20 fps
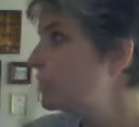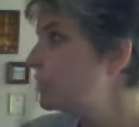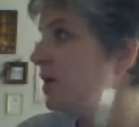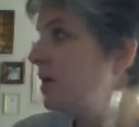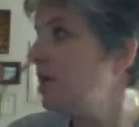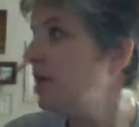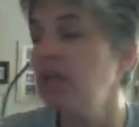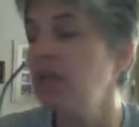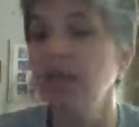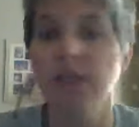
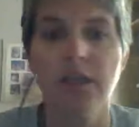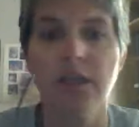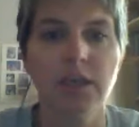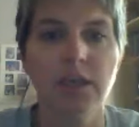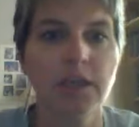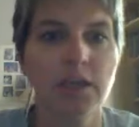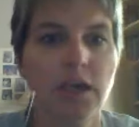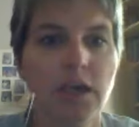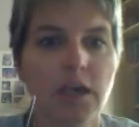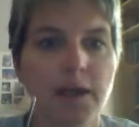speaking
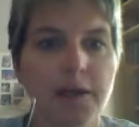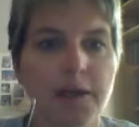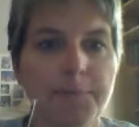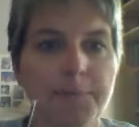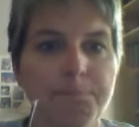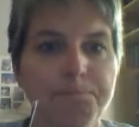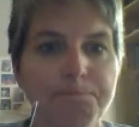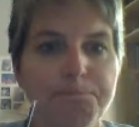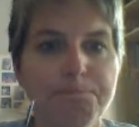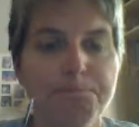
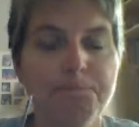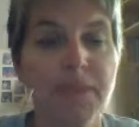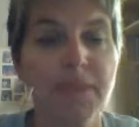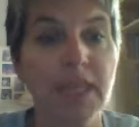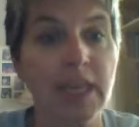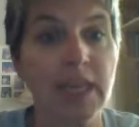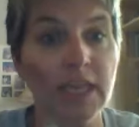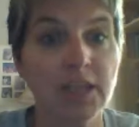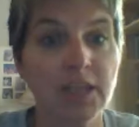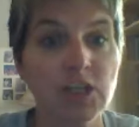
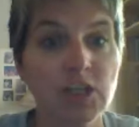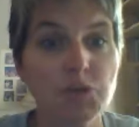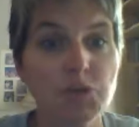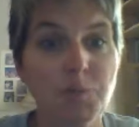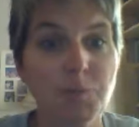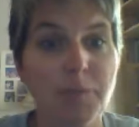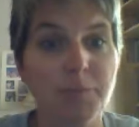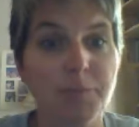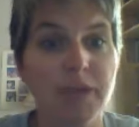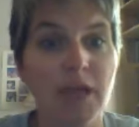English
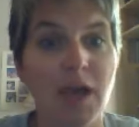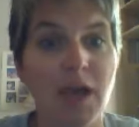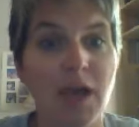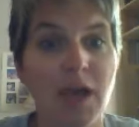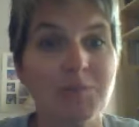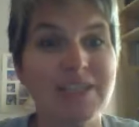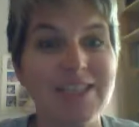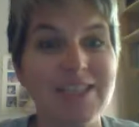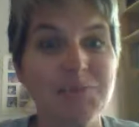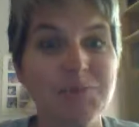might become
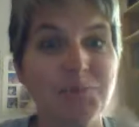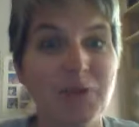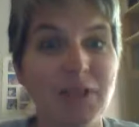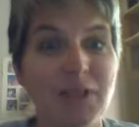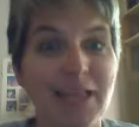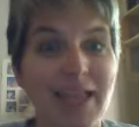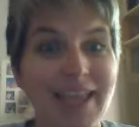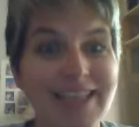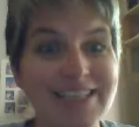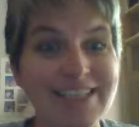
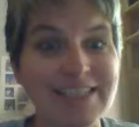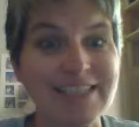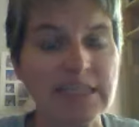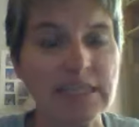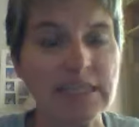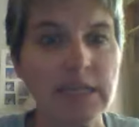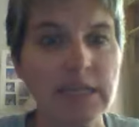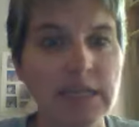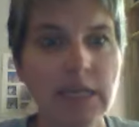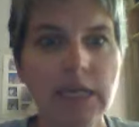displaced
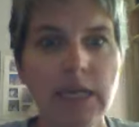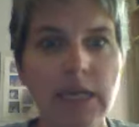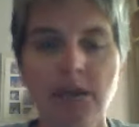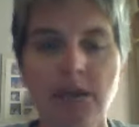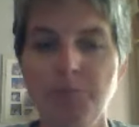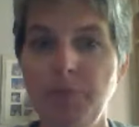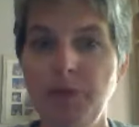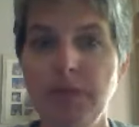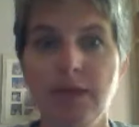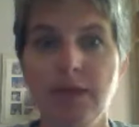
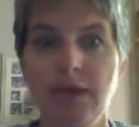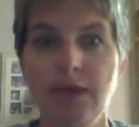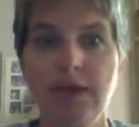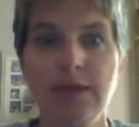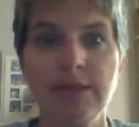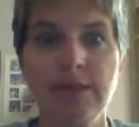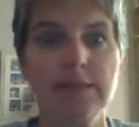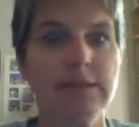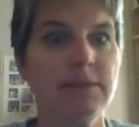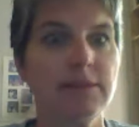
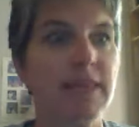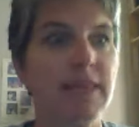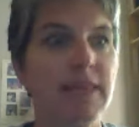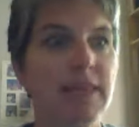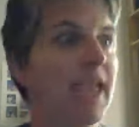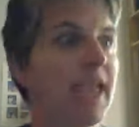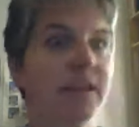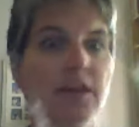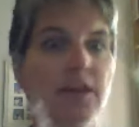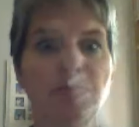because they
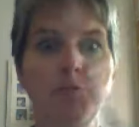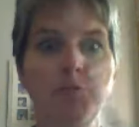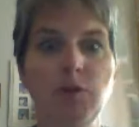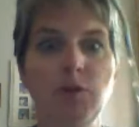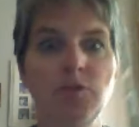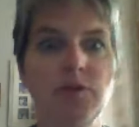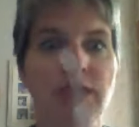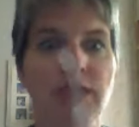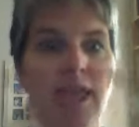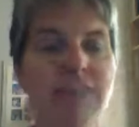can't
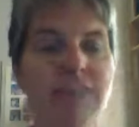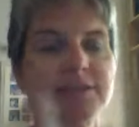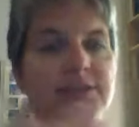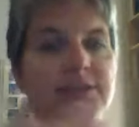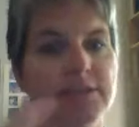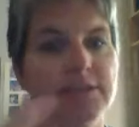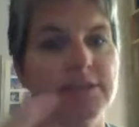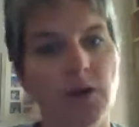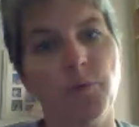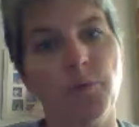communicate to
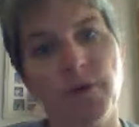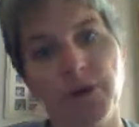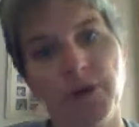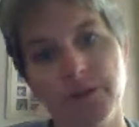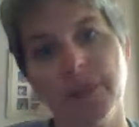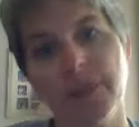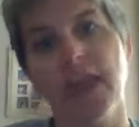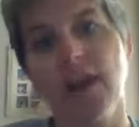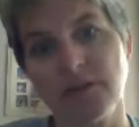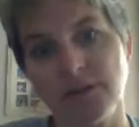tell where
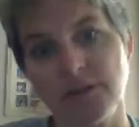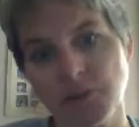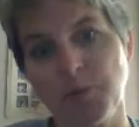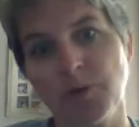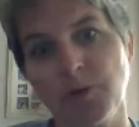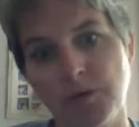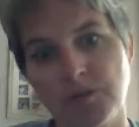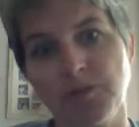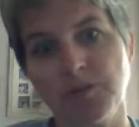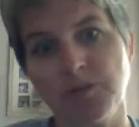they are
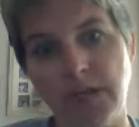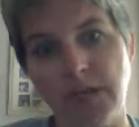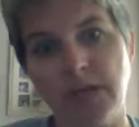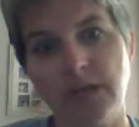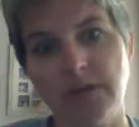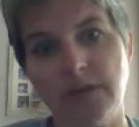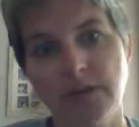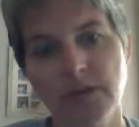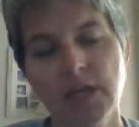supposed to be.